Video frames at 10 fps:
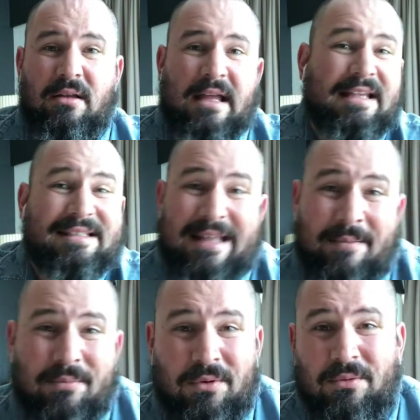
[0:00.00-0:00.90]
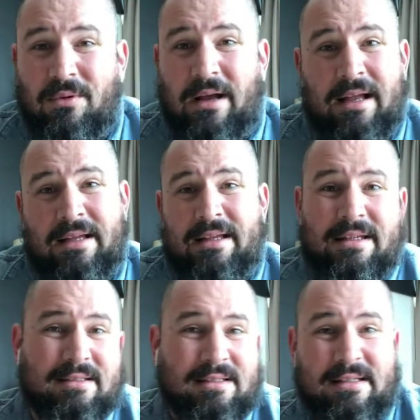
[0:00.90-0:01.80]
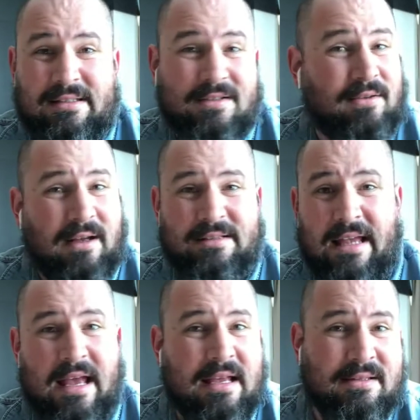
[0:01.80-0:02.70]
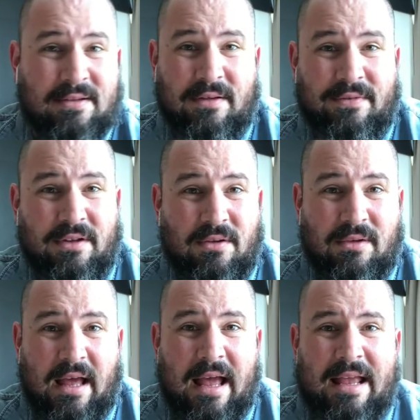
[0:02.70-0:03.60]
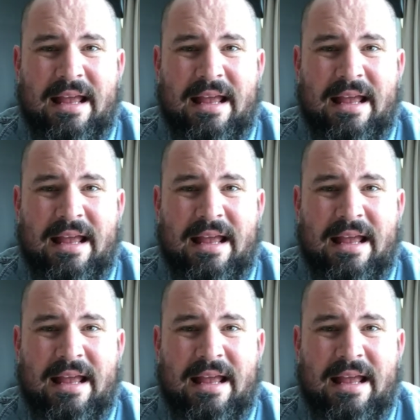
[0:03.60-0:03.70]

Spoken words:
Istanbul is 2 hours ahead of the UK,